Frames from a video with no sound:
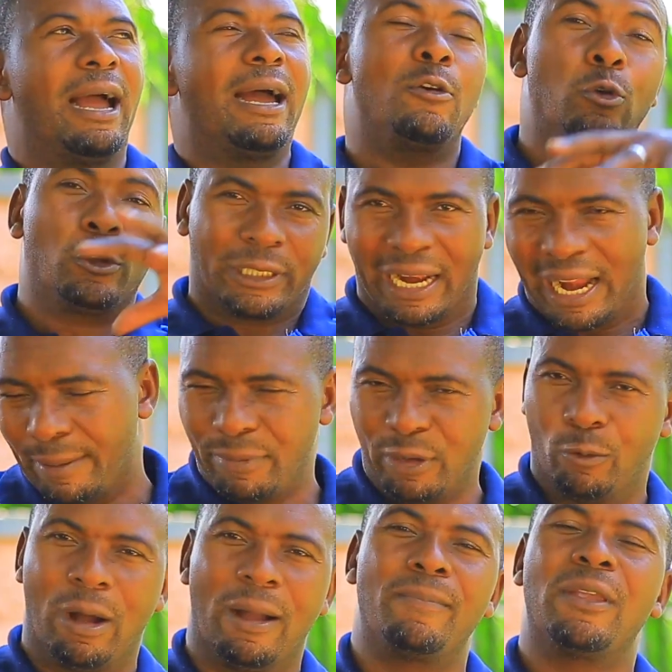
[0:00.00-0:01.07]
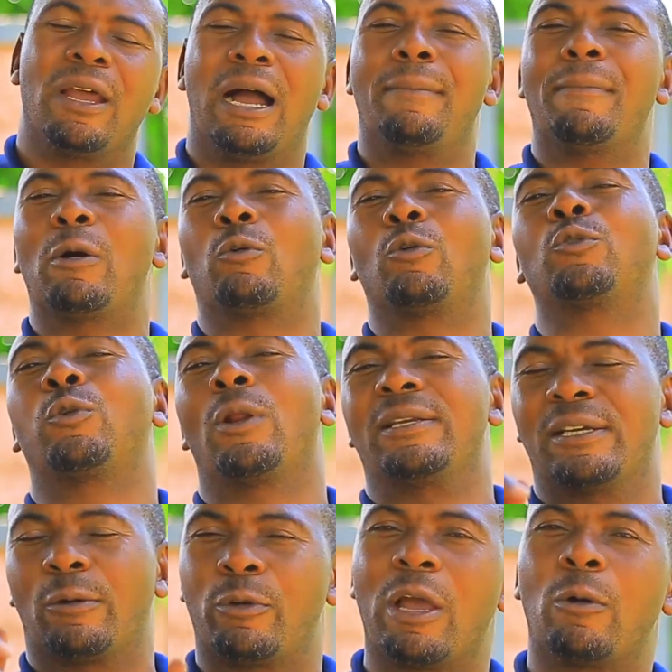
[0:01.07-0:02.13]
nutarambirwa amakuru
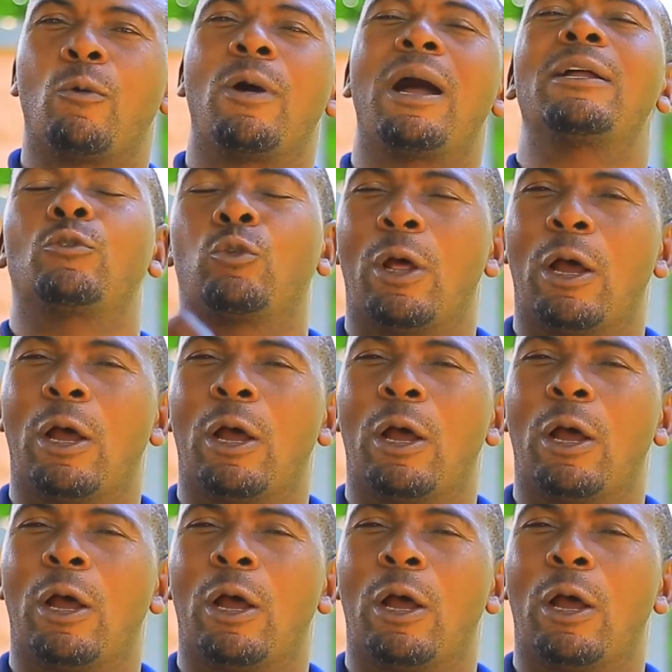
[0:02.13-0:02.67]
turaza kuyaguha,